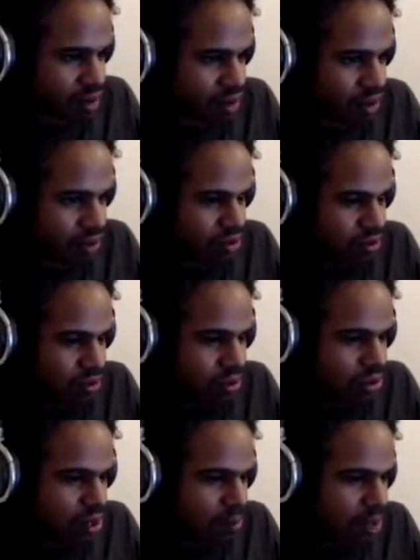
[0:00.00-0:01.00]
I don't seem to be
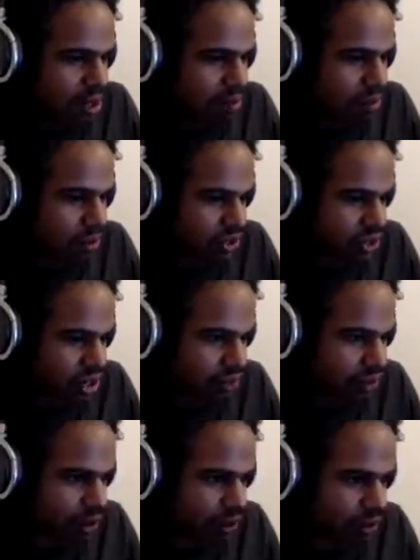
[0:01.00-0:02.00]
dropping any more stuff,
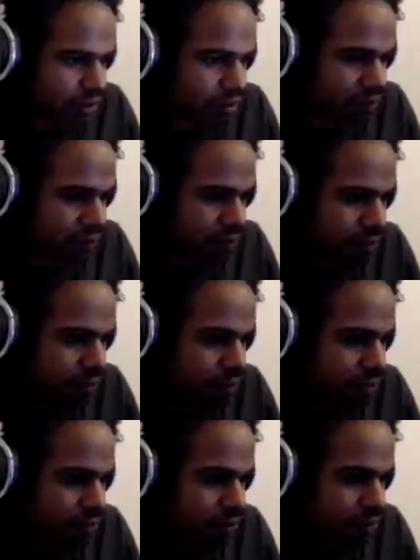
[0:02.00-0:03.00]
though.
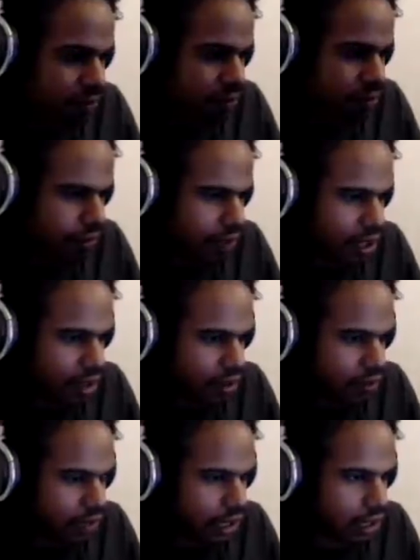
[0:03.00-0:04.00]
I wonder if I can get
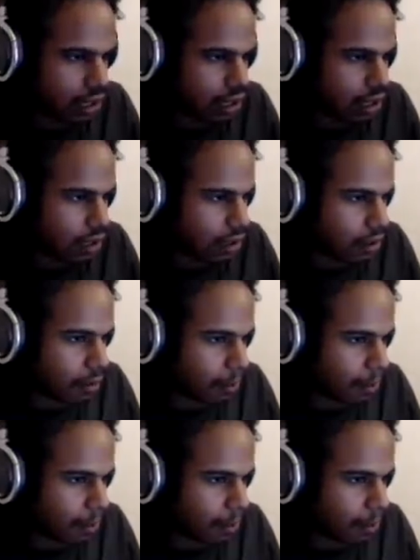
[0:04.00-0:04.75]
over that.